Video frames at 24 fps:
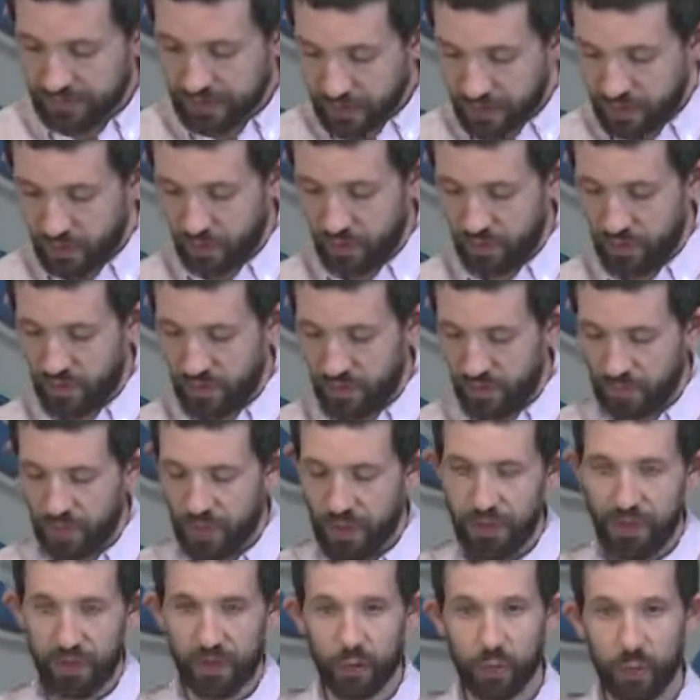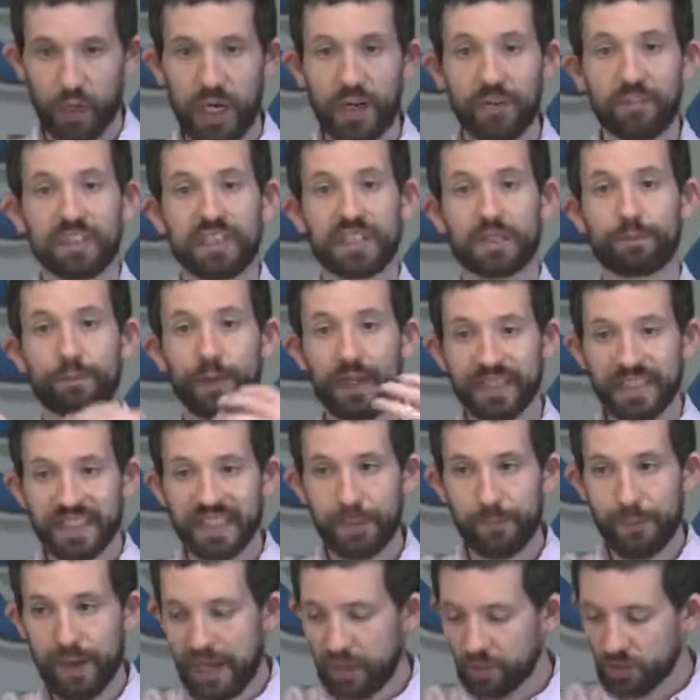No, the grave
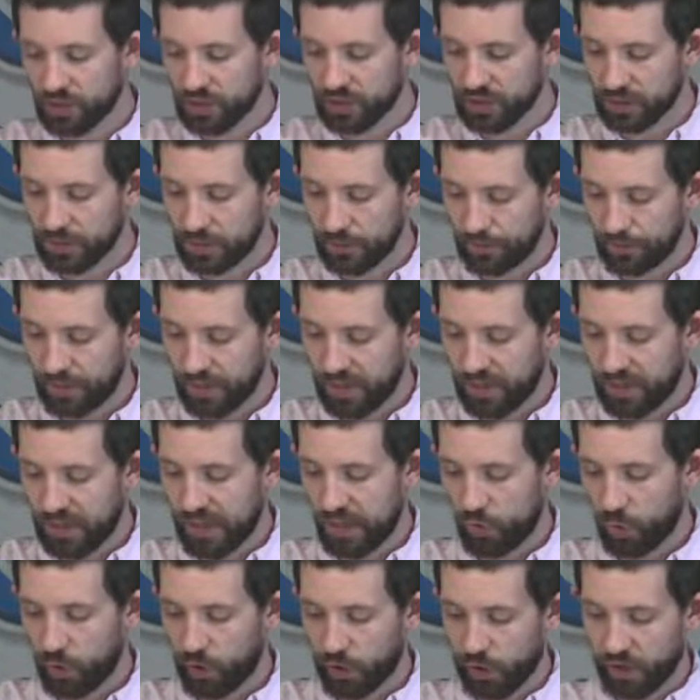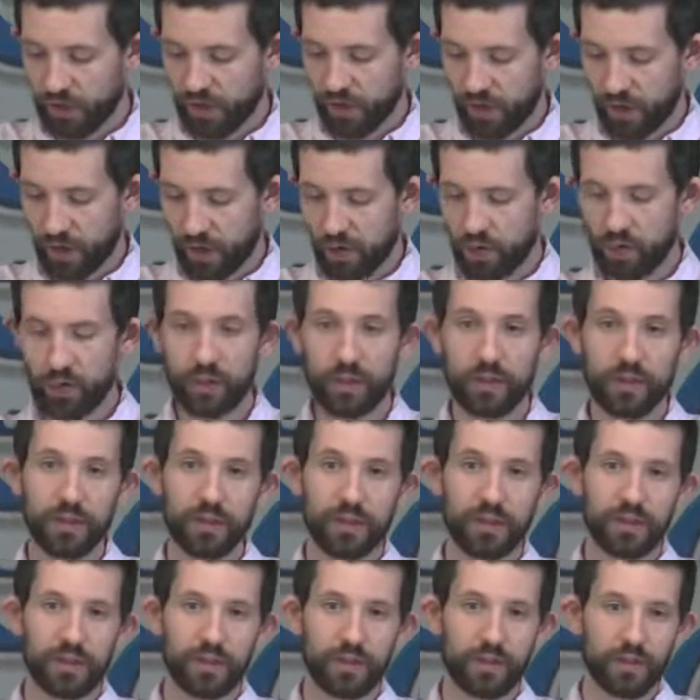spits them out, and where do they go?
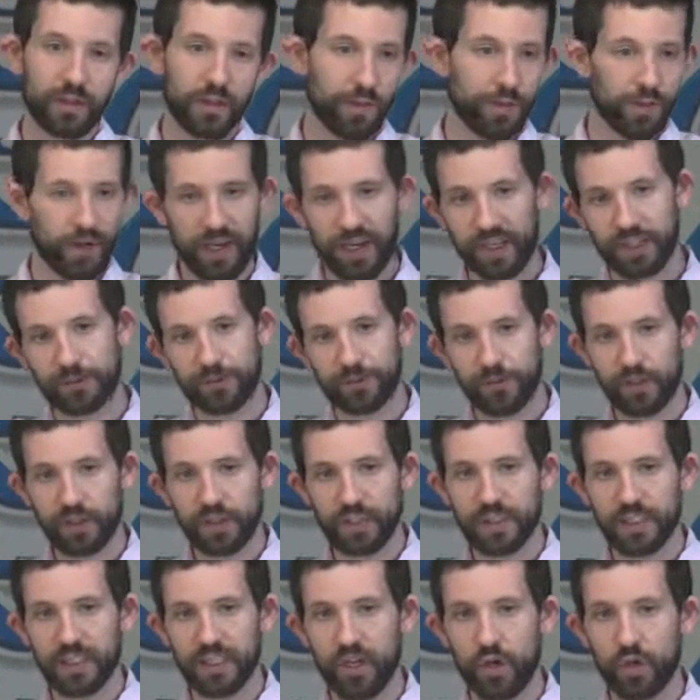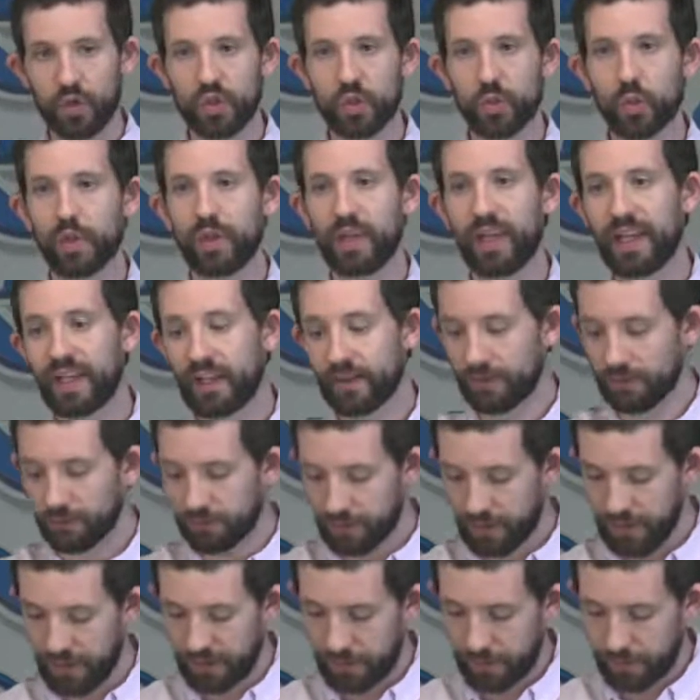The next verse, they go to a lake of
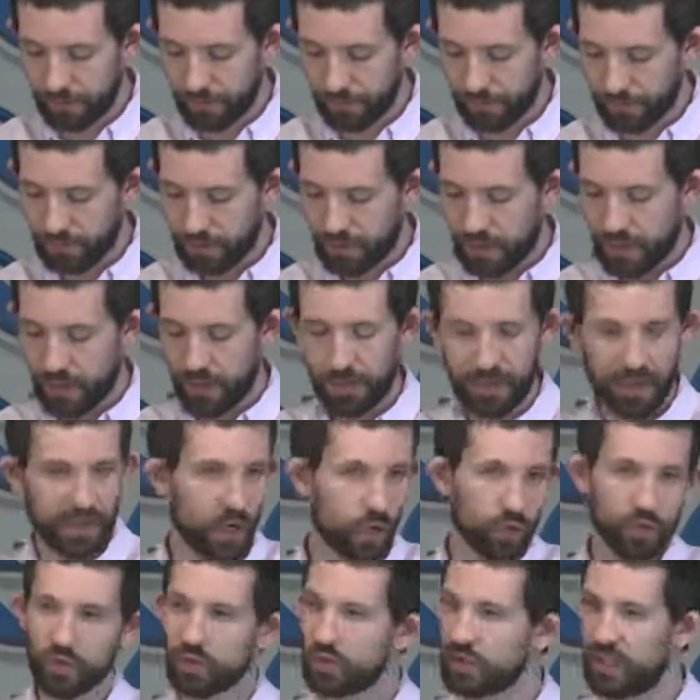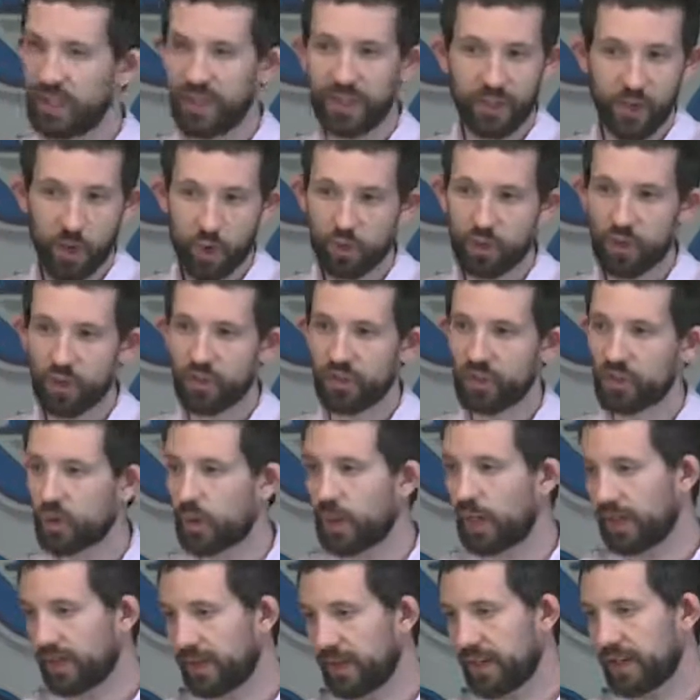fire. They don't go to
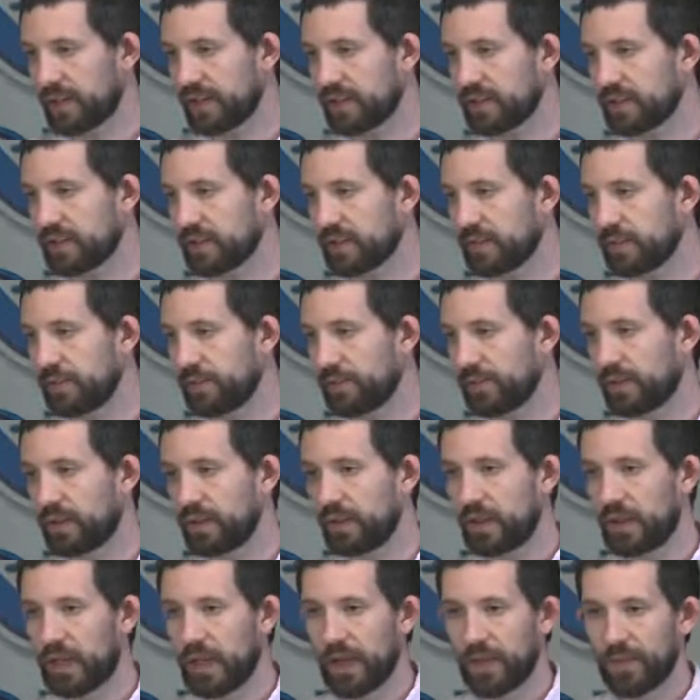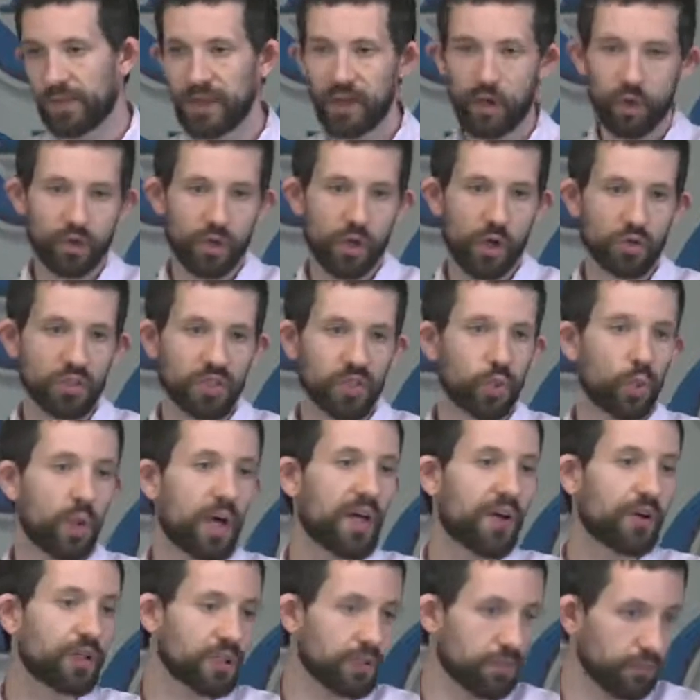dry land. They don't go to
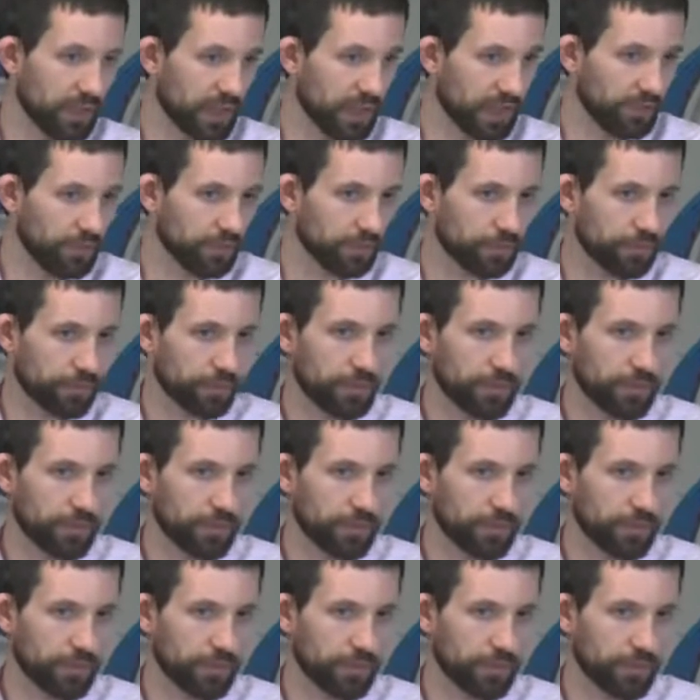waters of life.